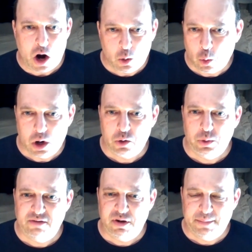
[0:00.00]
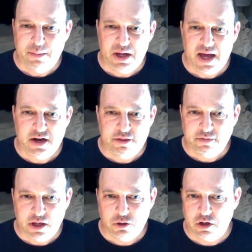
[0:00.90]
artwork, whatever it may be,
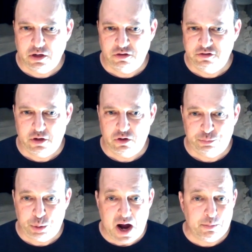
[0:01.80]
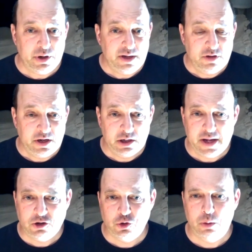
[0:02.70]
anything that you could consider as property, even
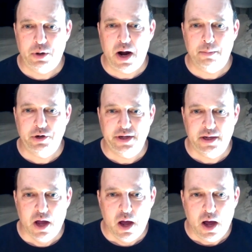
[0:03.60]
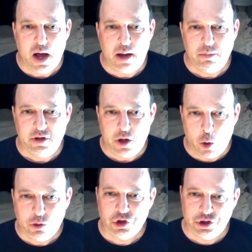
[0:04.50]
intellectual property, um, the
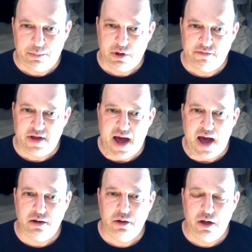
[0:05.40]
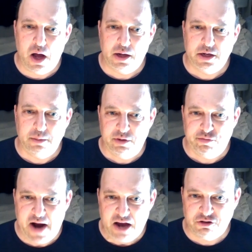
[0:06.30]
ownership of that uh, can be
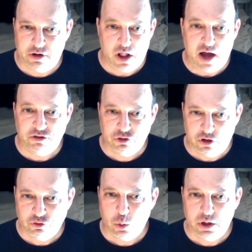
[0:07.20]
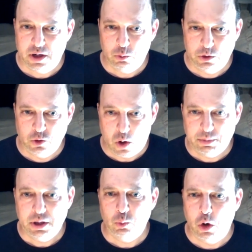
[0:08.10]
fractionalized just what it would
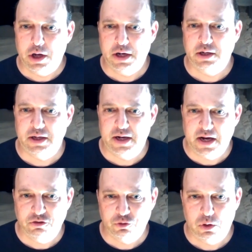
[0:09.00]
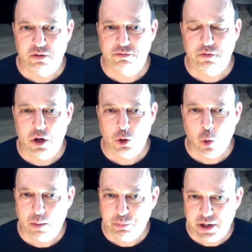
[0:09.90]
normally would in, in any sort of a
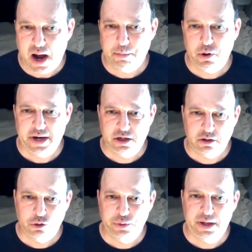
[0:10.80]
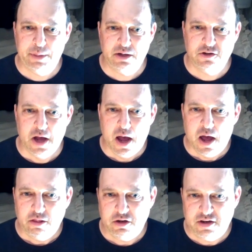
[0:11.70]
corporate operating agreement.
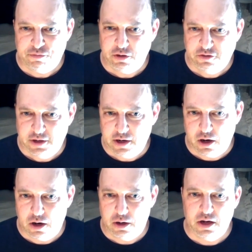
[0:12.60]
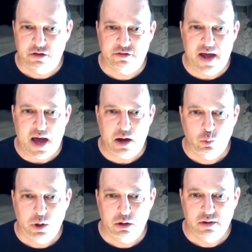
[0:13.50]
The difference here is that
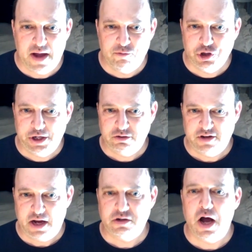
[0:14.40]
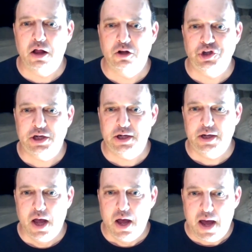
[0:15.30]
we're leveraging
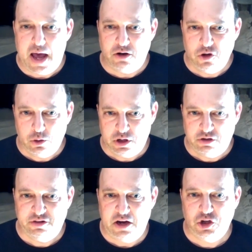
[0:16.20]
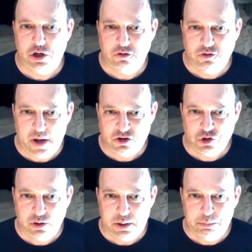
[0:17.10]
technology and tokenization to
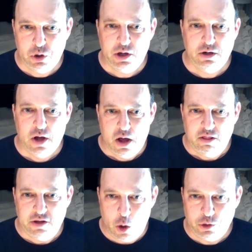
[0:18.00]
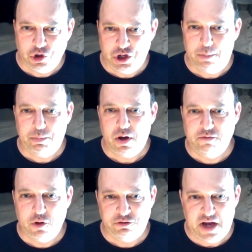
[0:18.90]
actually put the ownership
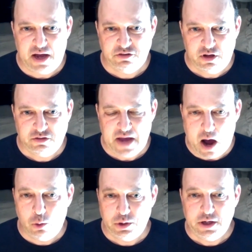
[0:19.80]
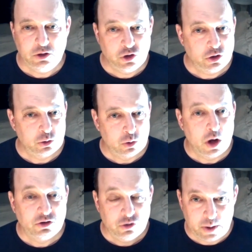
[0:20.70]
of those assets out into
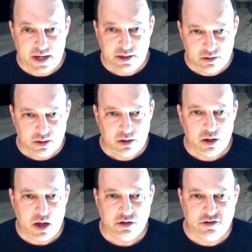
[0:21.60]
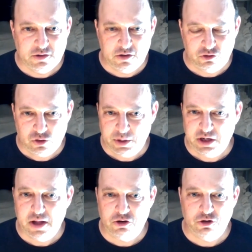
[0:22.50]
onto a, a
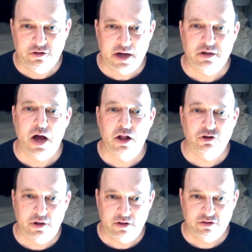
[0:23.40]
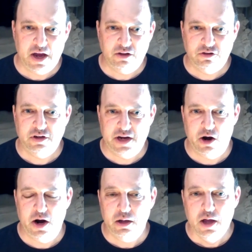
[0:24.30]
distributed ledger technology, in this case,
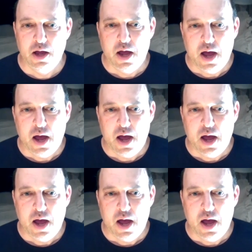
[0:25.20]
Hedera.